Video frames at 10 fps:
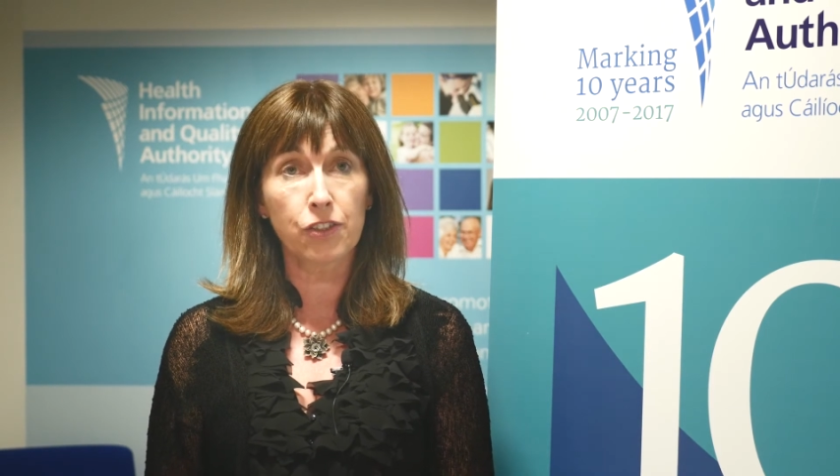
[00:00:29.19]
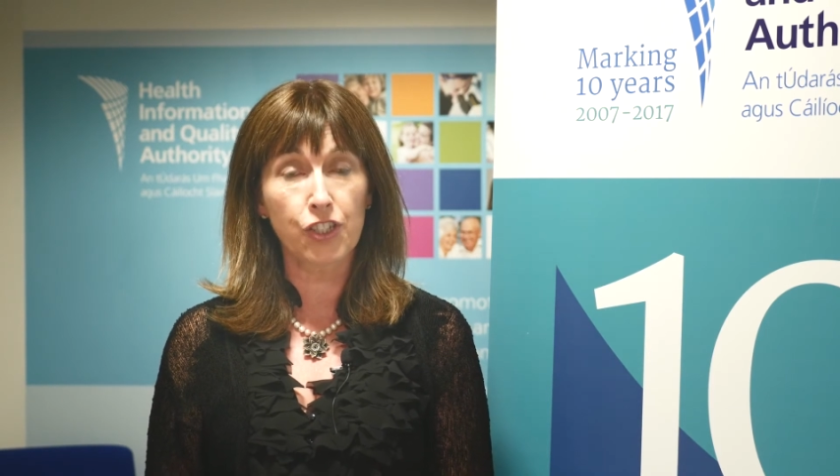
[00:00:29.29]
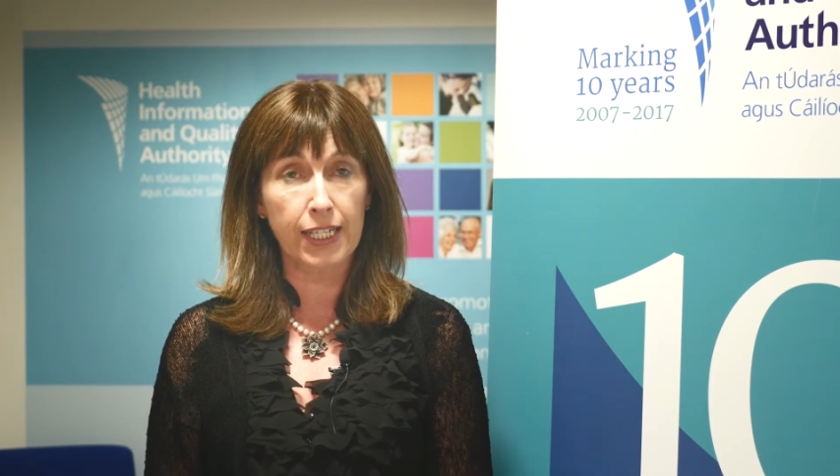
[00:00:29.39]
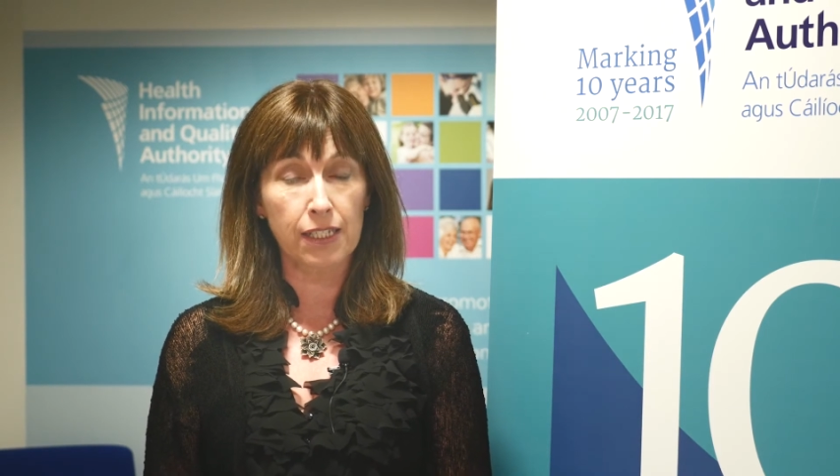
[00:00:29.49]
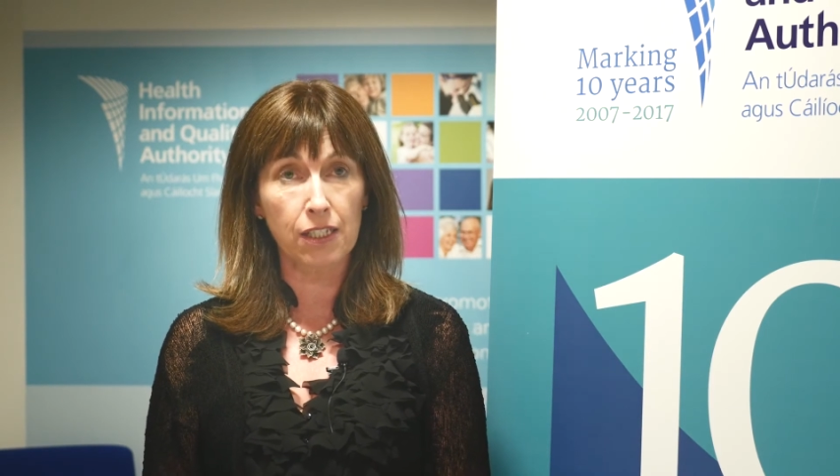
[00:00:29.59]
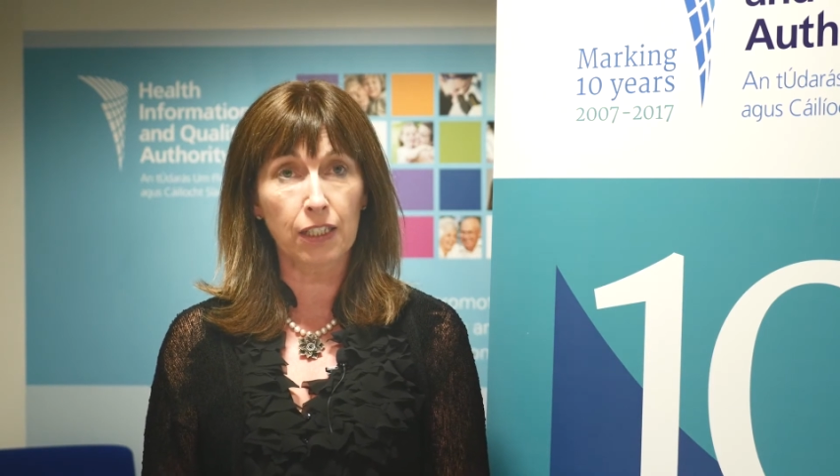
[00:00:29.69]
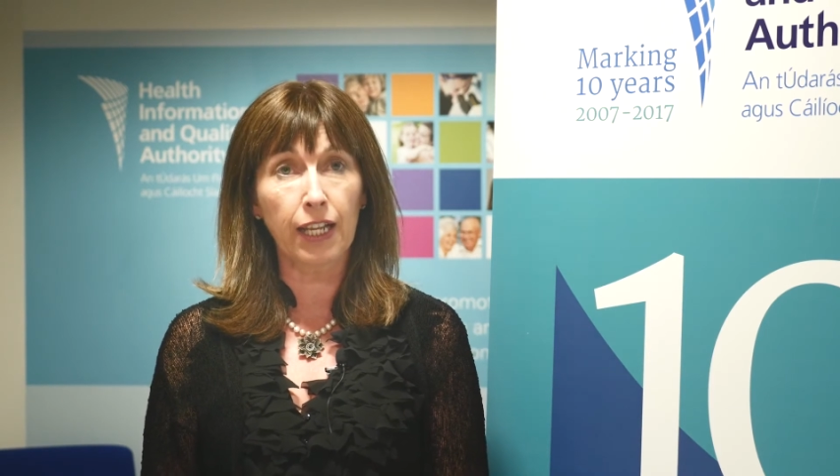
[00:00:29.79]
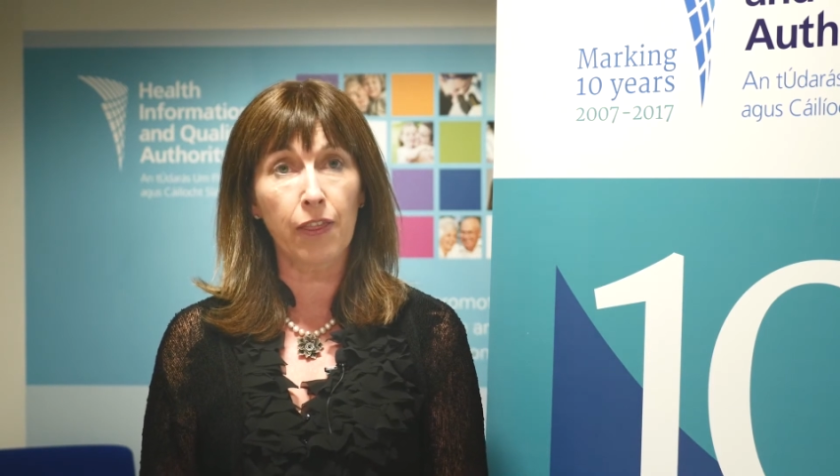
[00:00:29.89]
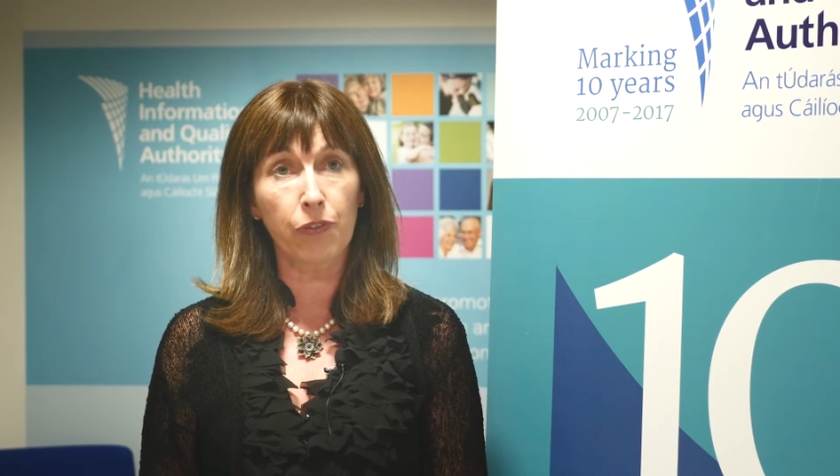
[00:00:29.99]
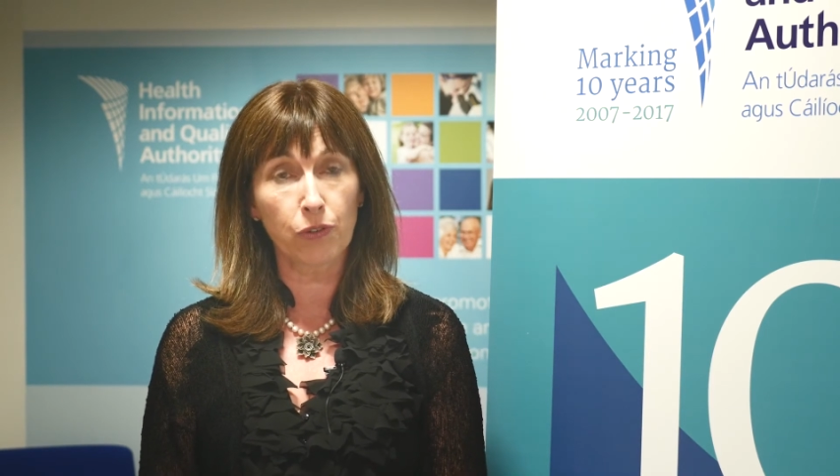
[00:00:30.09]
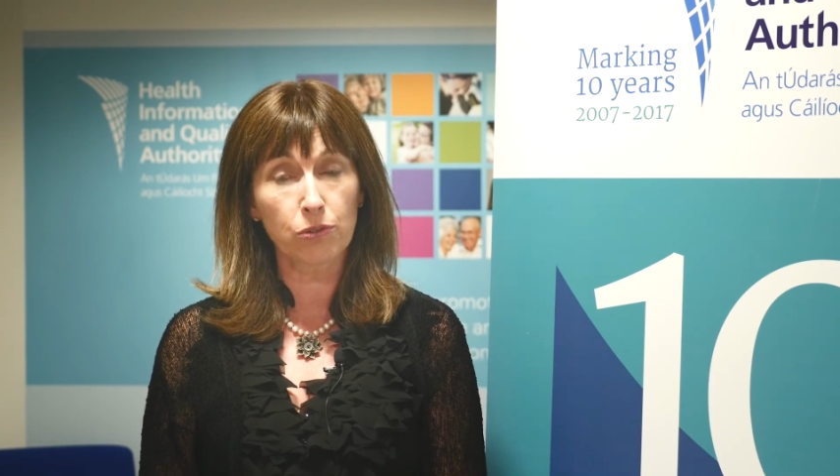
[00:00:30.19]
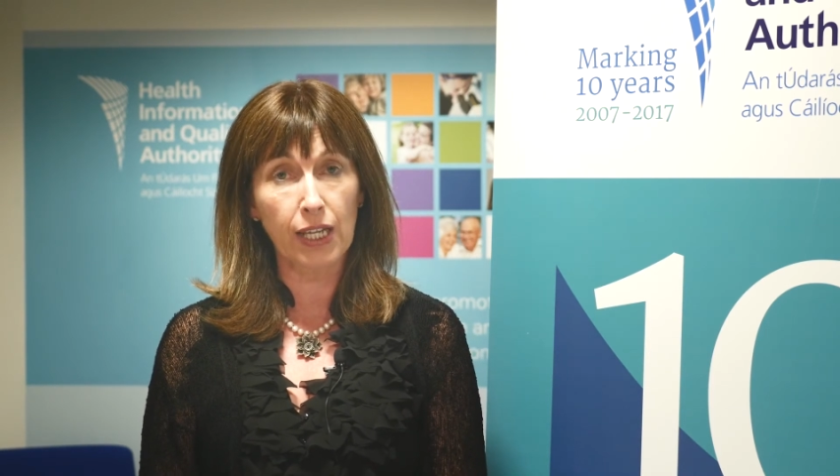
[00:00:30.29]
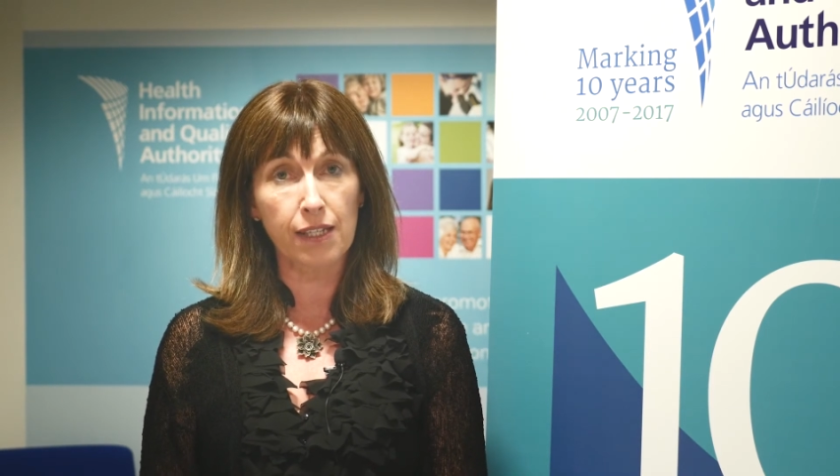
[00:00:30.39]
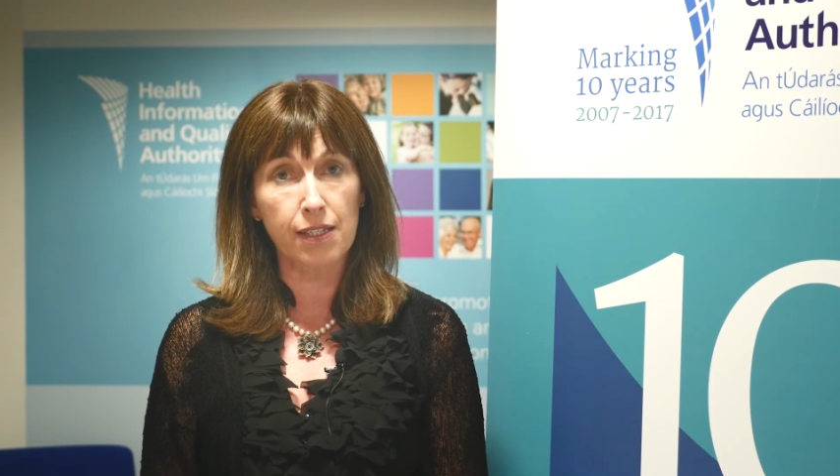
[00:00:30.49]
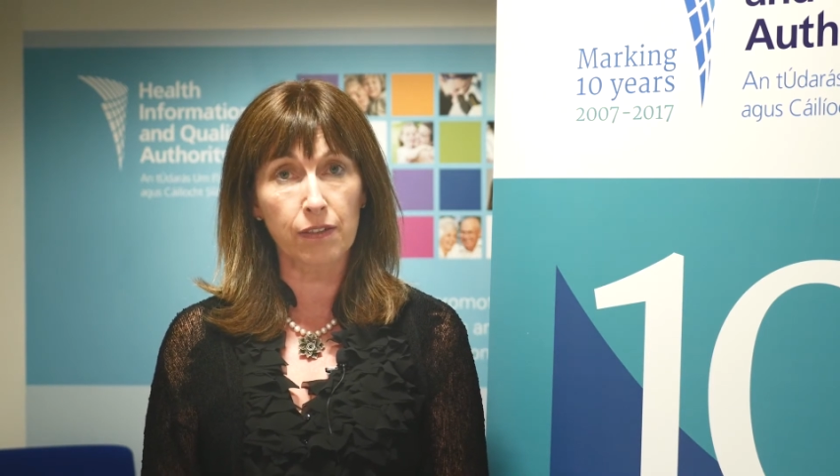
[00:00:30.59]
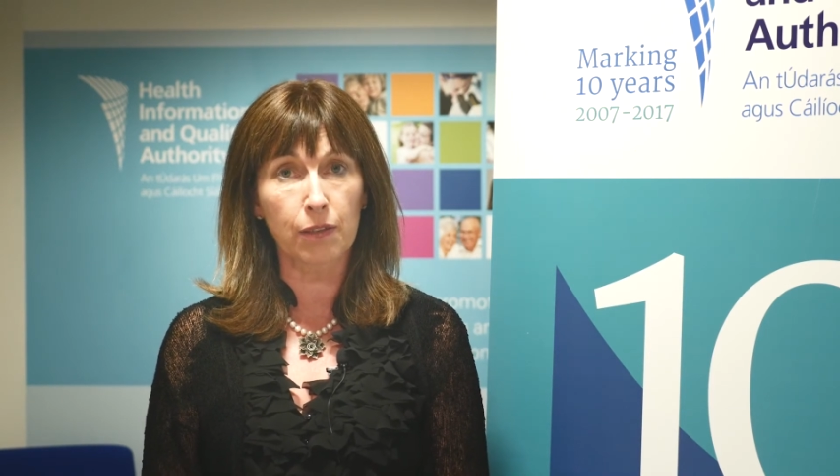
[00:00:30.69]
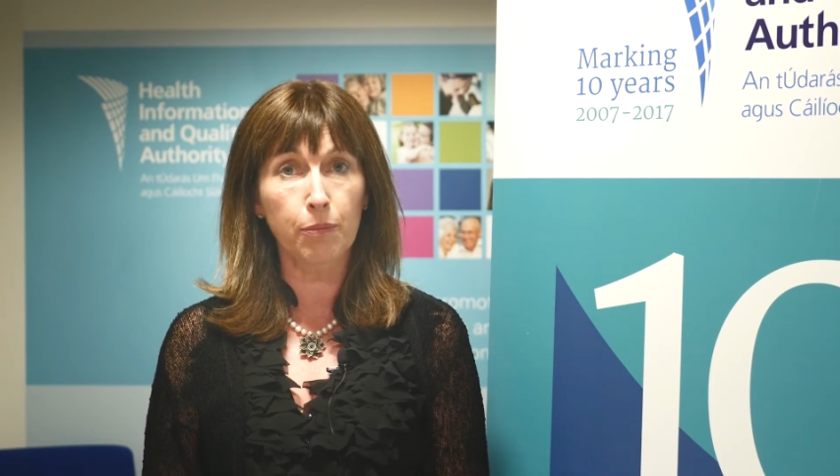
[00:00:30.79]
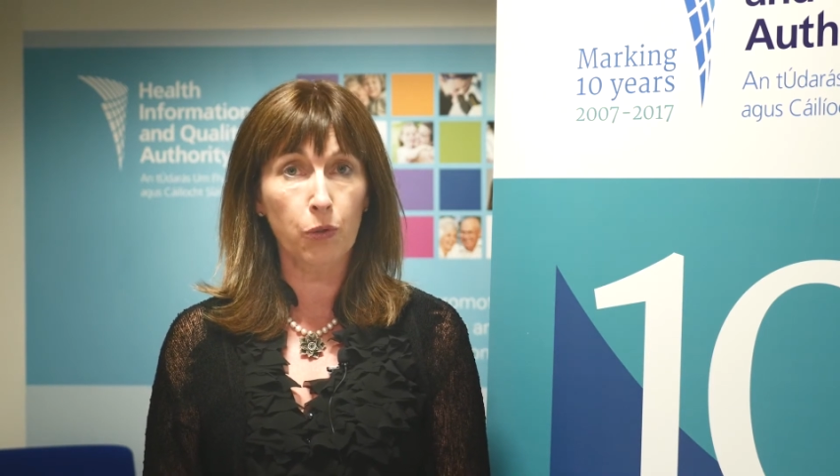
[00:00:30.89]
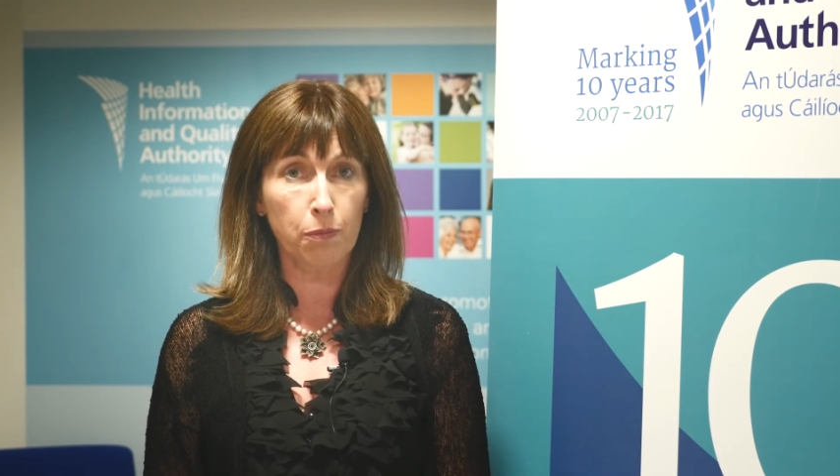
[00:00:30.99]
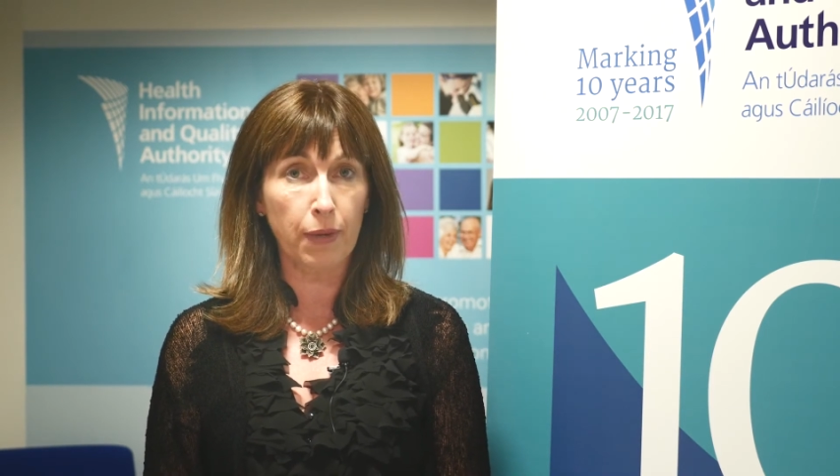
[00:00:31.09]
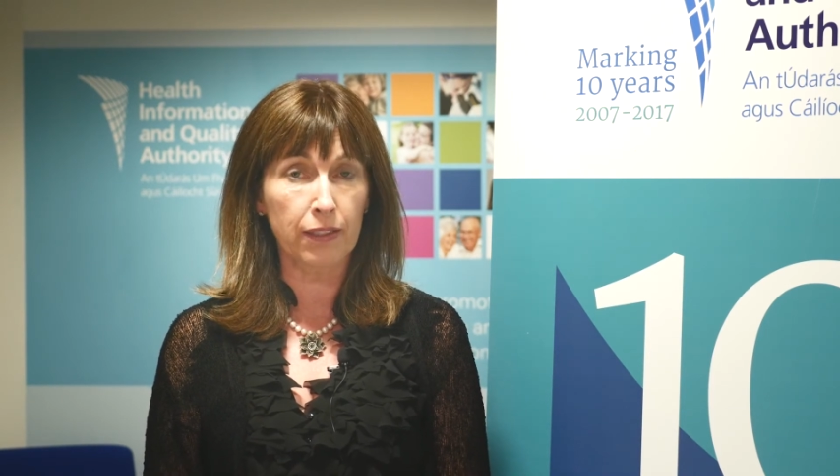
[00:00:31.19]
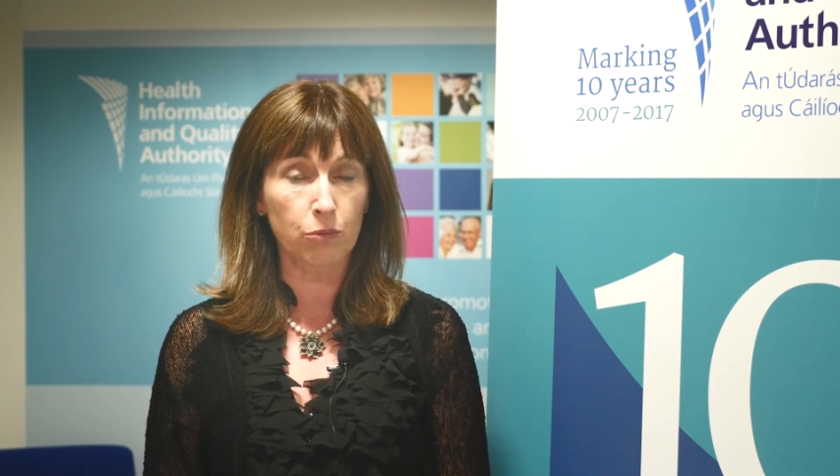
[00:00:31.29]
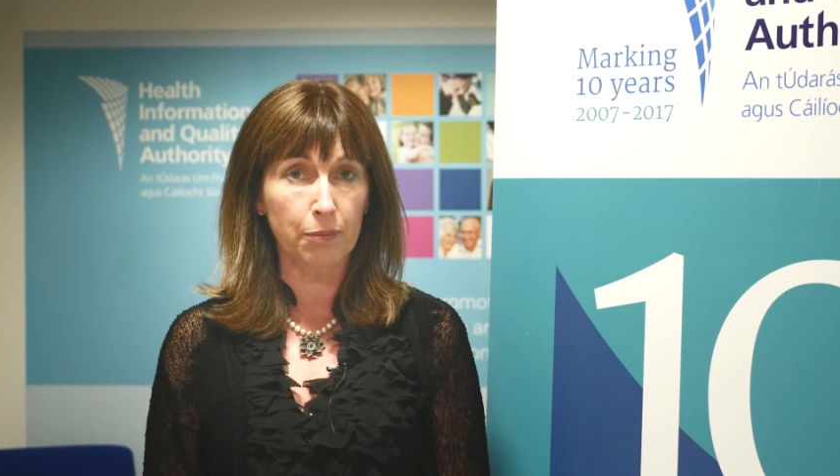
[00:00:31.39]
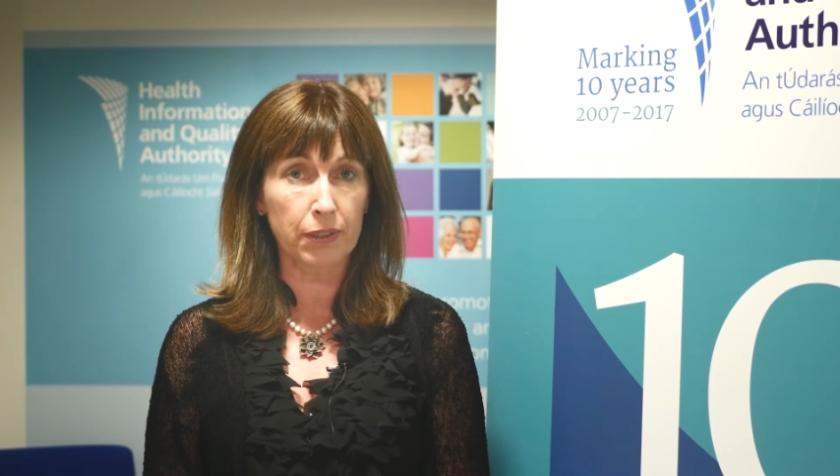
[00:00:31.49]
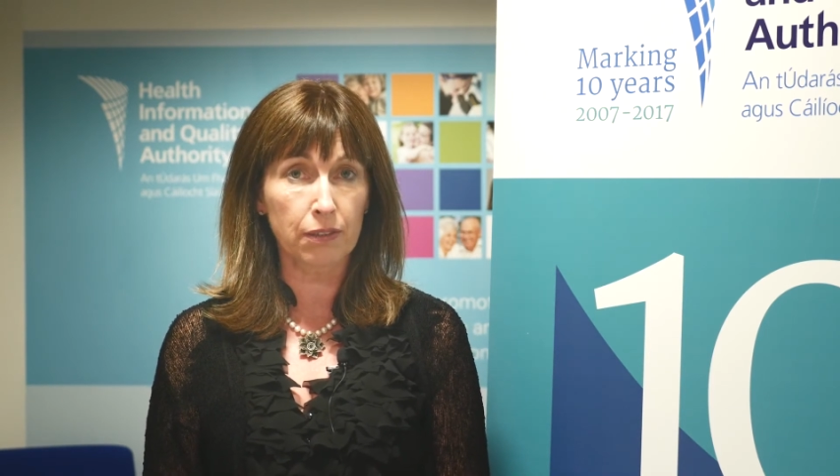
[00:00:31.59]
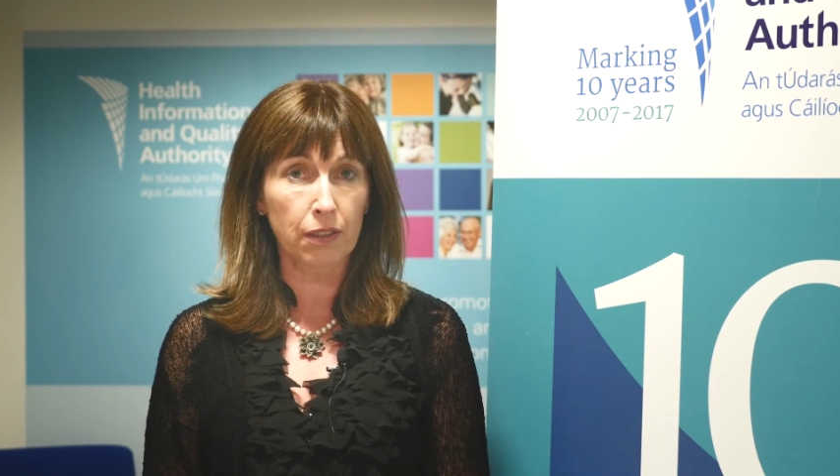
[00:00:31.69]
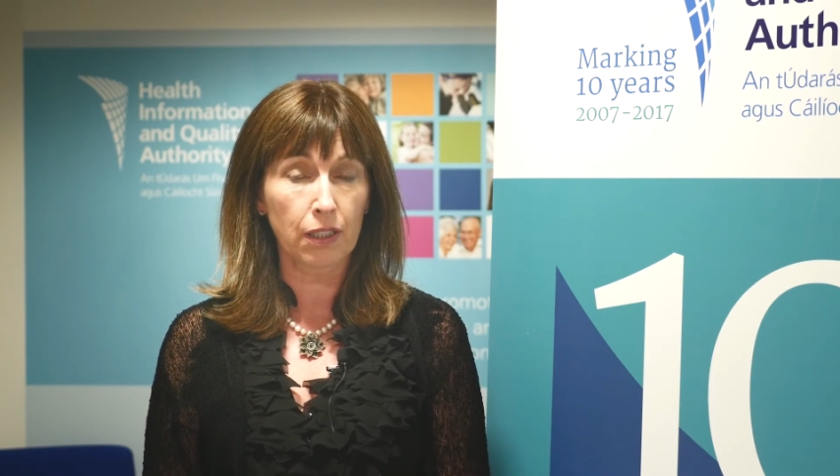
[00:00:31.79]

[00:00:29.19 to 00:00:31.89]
genital and throat cancer in both men and women,